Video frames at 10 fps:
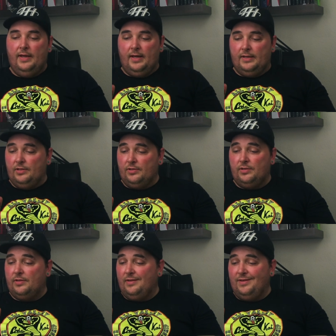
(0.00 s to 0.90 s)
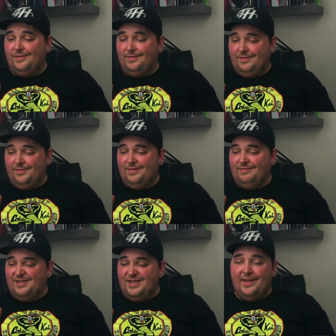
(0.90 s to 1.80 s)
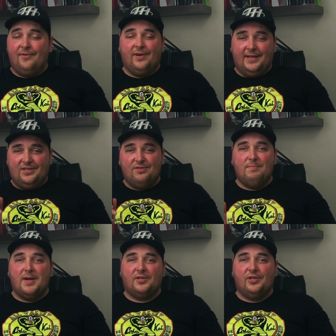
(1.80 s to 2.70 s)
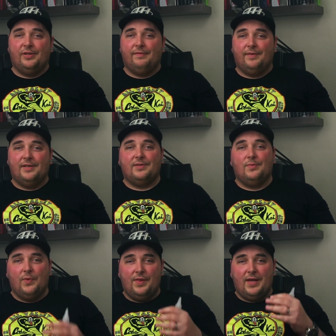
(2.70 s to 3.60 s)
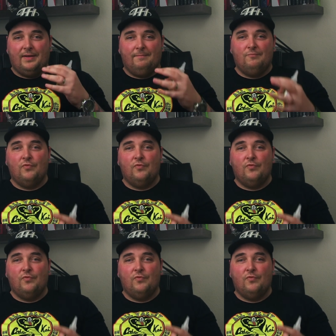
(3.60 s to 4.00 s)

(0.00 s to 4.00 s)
It just literally smacks you in the face with that